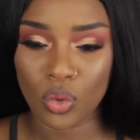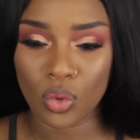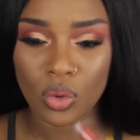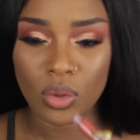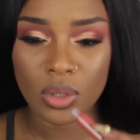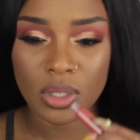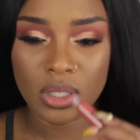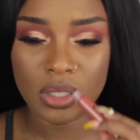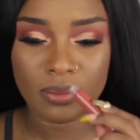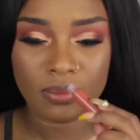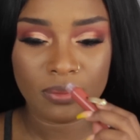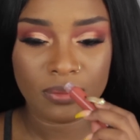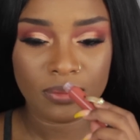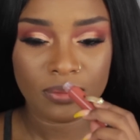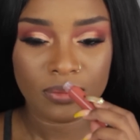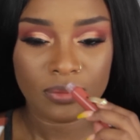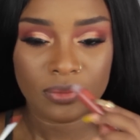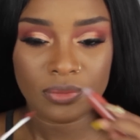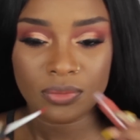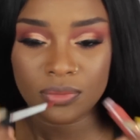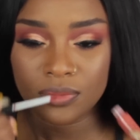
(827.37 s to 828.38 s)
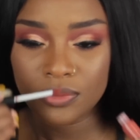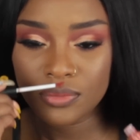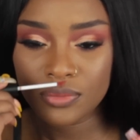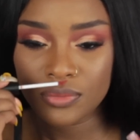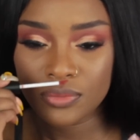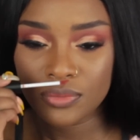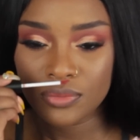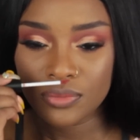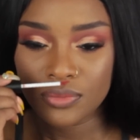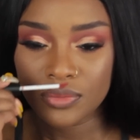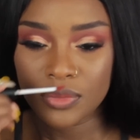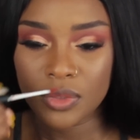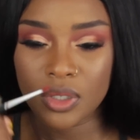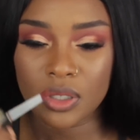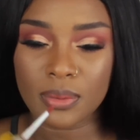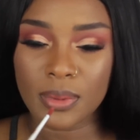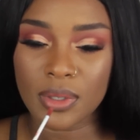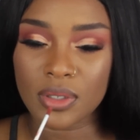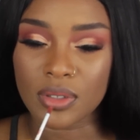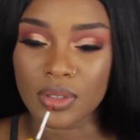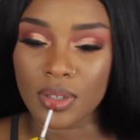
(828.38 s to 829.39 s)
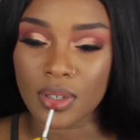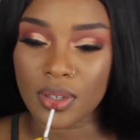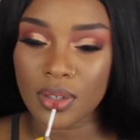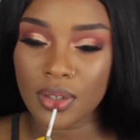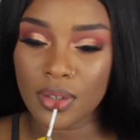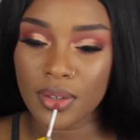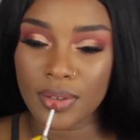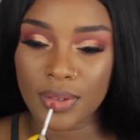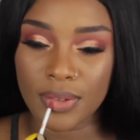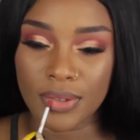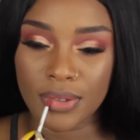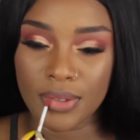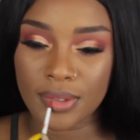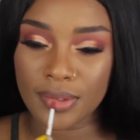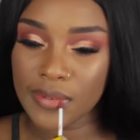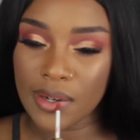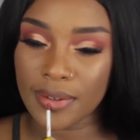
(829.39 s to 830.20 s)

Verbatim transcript: Ooh, it's, it smells good.